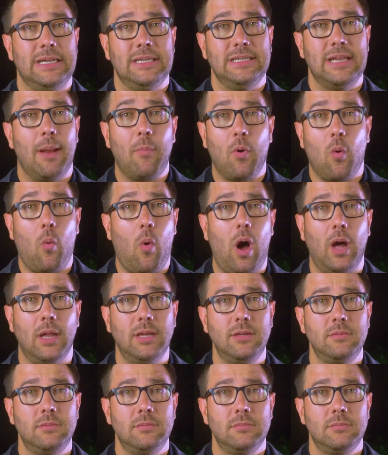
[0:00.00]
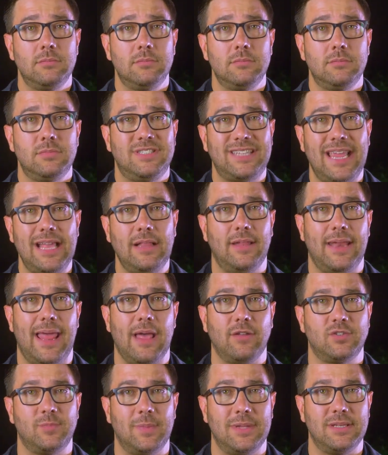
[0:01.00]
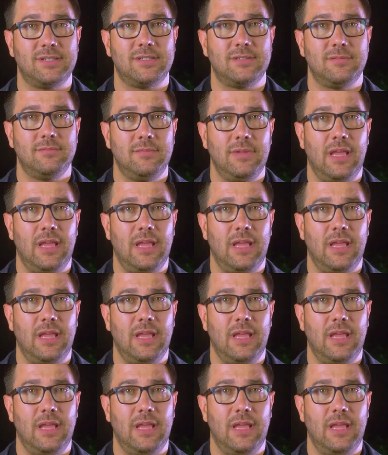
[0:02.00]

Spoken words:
Number one, sale announcements.